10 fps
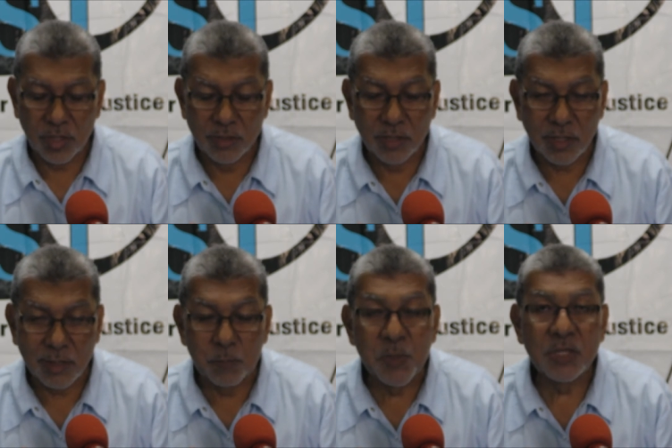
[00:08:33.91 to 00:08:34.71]
in the
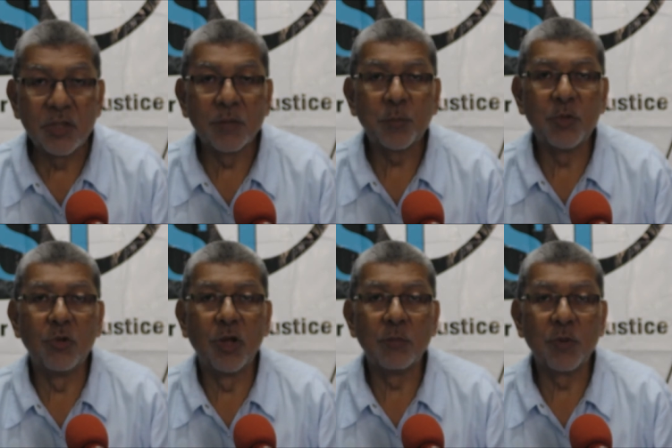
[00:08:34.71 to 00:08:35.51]
immediate
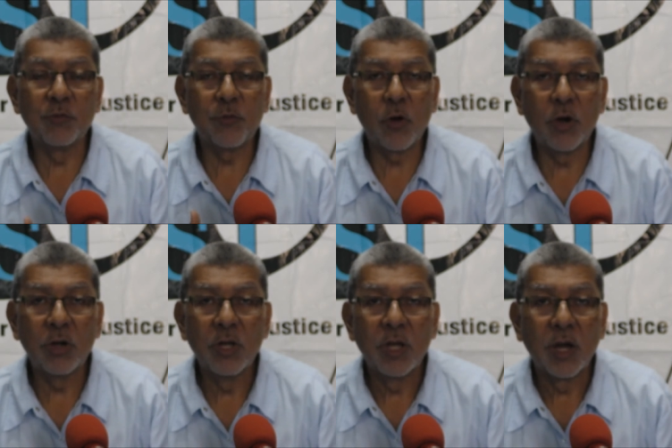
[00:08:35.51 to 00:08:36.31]
period
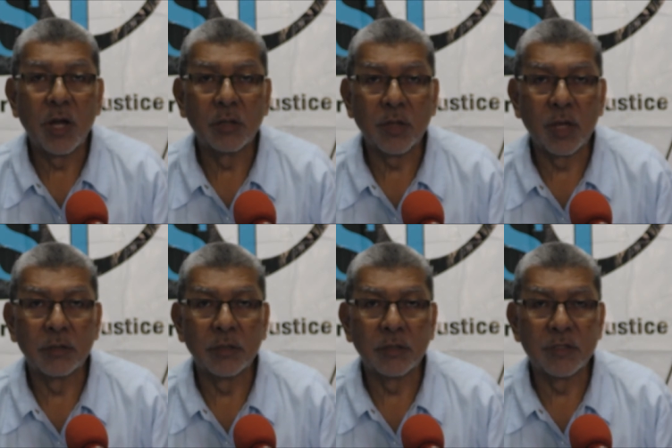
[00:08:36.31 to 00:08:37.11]
before a,
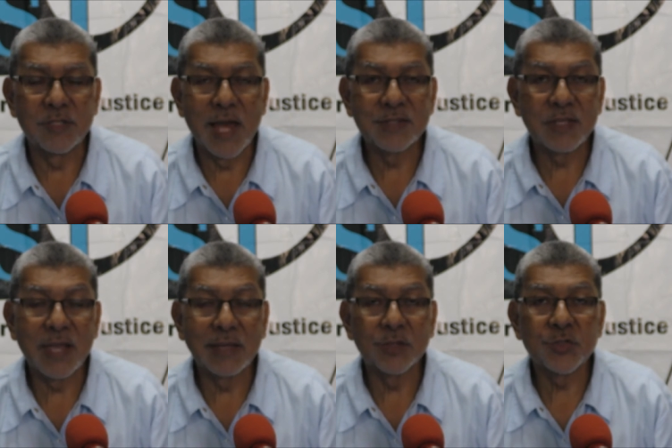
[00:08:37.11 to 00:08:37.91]
a disaster
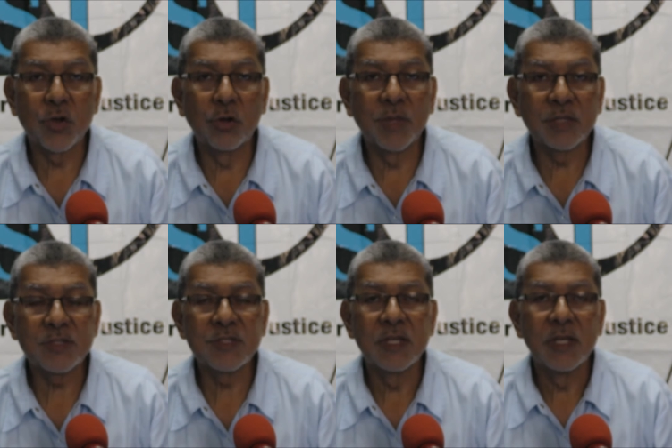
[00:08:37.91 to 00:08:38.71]
like a storm
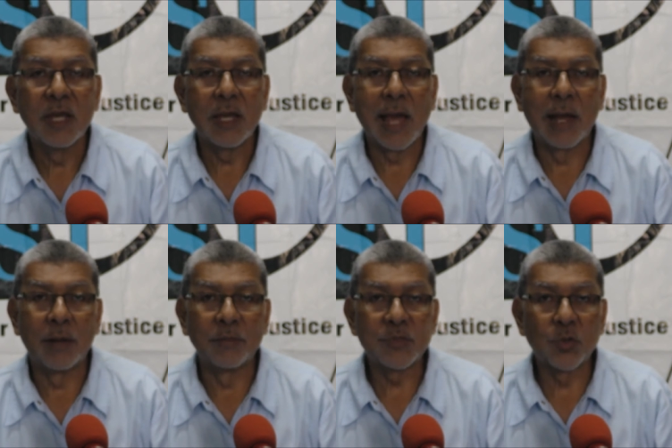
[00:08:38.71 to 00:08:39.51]
hits
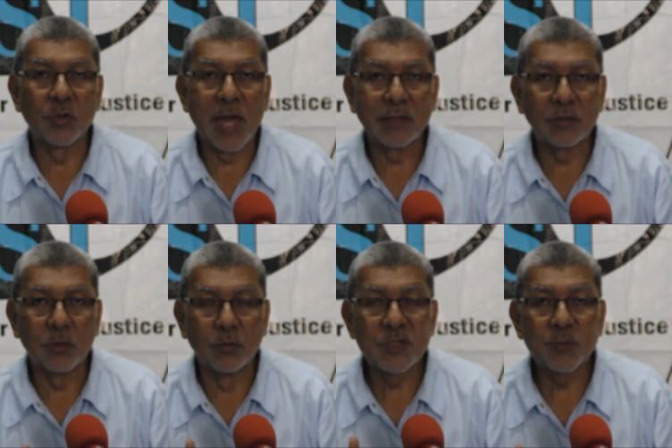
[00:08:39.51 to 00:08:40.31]
um, so that
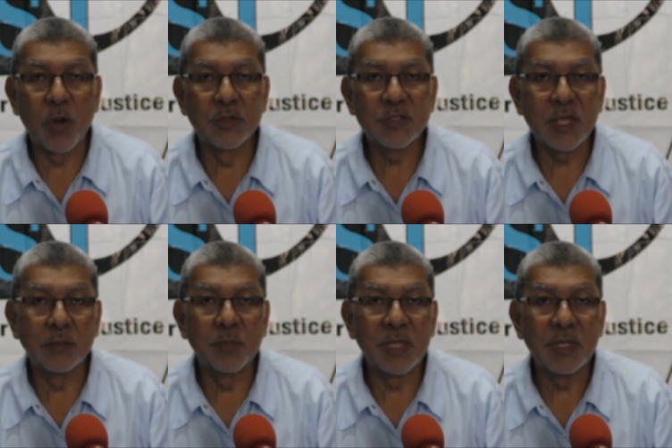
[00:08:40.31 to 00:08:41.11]
the response
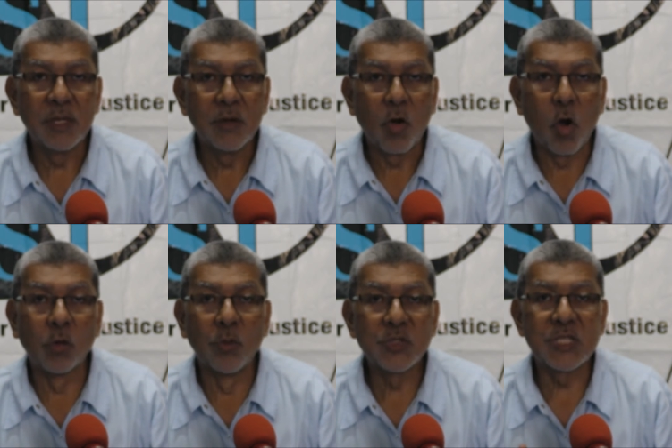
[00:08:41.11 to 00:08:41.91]
can be
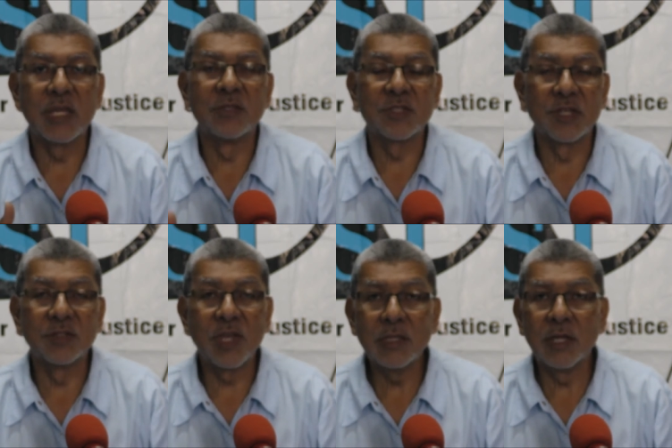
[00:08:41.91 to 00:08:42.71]
almost
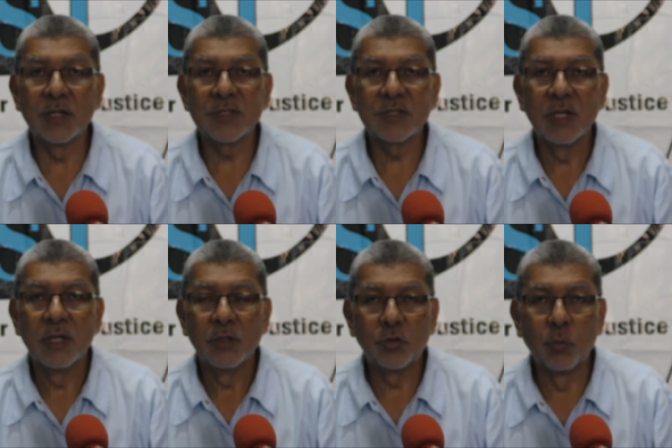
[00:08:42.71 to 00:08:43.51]
instantaneous
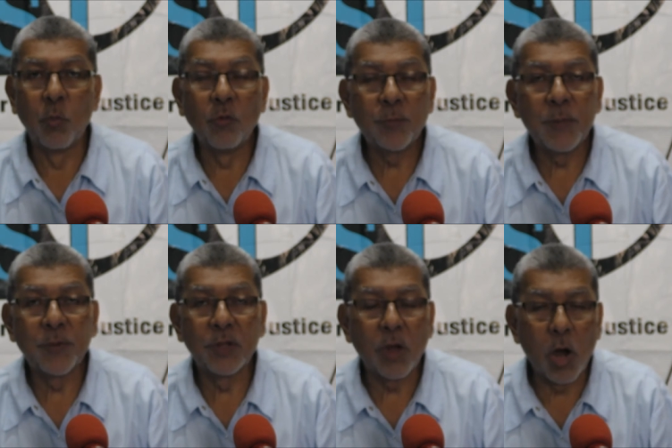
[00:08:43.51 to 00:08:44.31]
to move
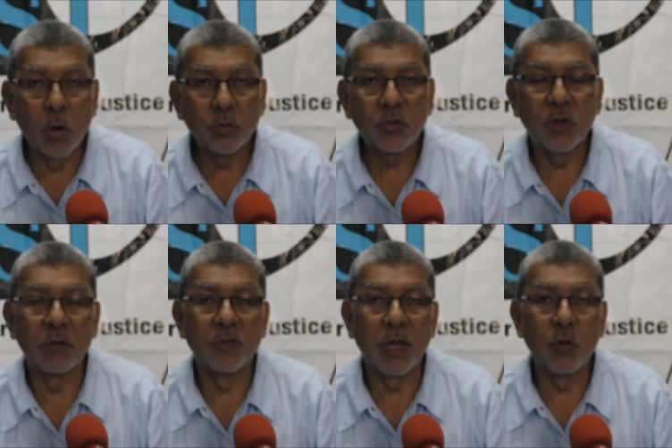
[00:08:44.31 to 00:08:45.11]
people out
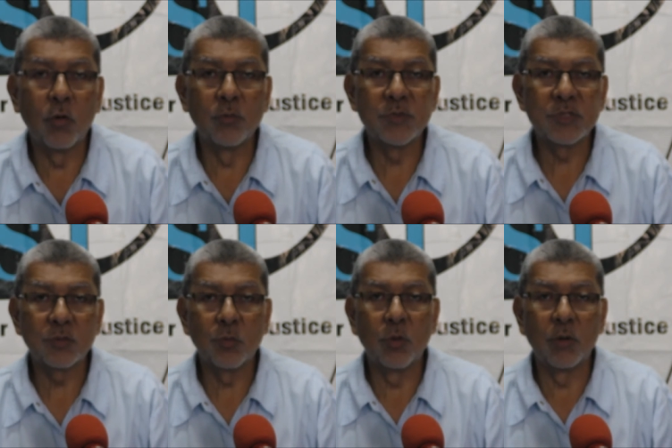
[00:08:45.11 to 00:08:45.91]
of their
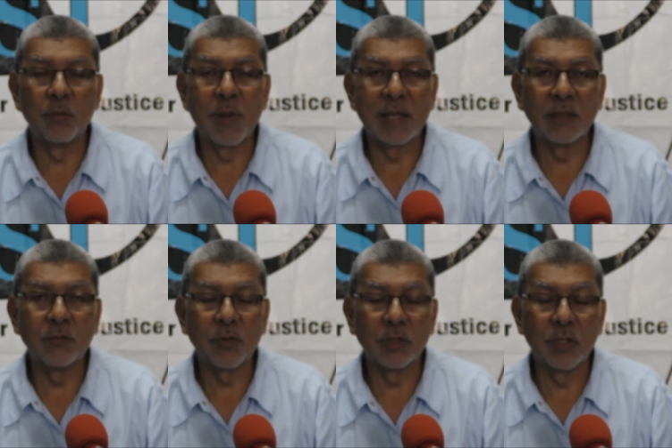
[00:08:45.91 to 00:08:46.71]
homes who are badly
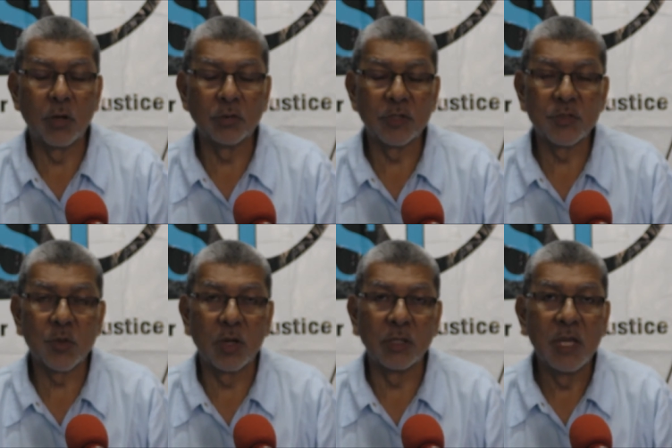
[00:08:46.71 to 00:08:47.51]
flooded out and
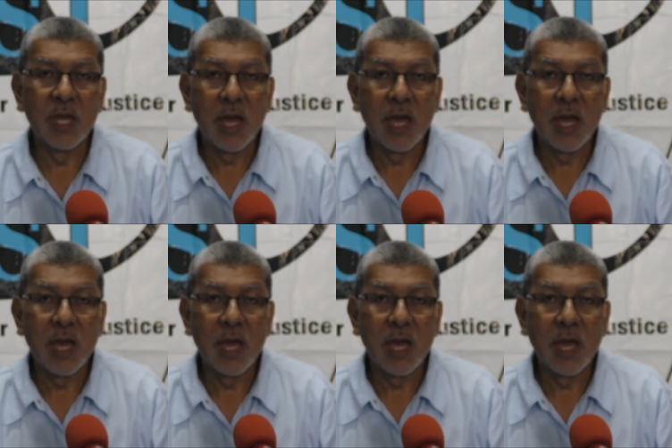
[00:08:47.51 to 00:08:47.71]
so on